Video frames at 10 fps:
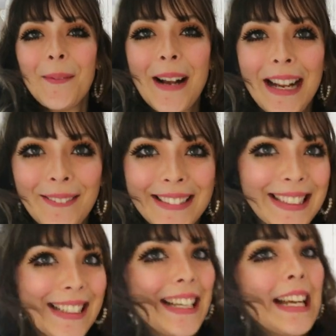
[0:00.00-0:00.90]
where
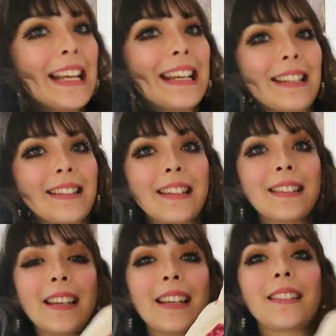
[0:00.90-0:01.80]
was I? Yes,
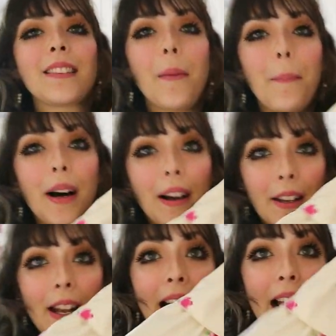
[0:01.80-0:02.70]
this is
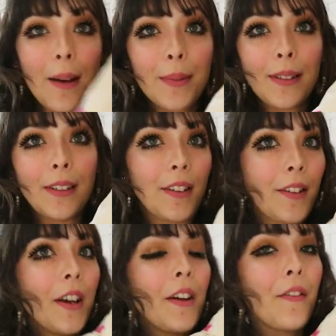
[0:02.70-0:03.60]
my absolute
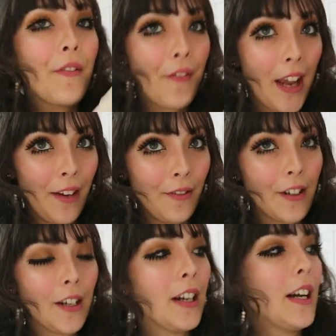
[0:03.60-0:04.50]

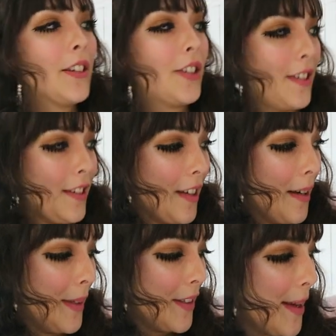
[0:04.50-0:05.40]
favourite Jesus
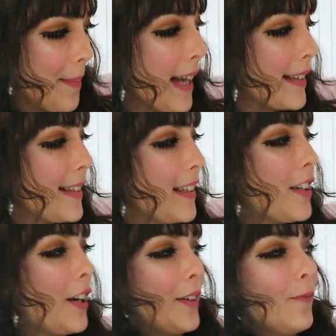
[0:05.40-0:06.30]
Diamante
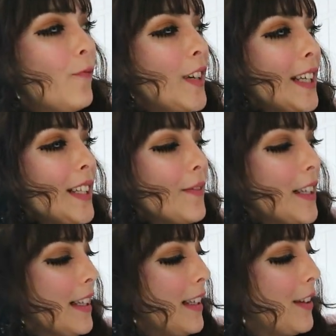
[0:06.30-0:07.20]
pattern. I really,
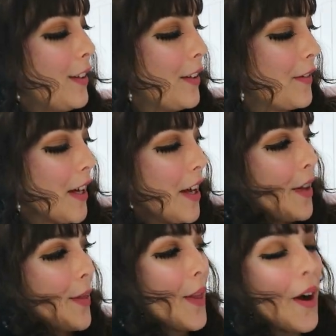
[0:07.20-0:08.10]
really love
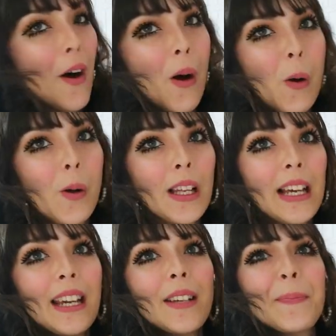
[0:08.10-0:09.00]
the whole
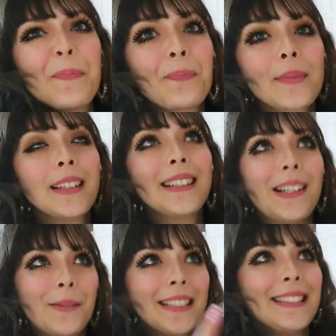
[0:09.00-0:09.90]
like,
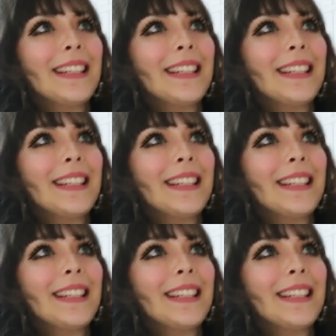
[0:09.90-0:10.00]
I want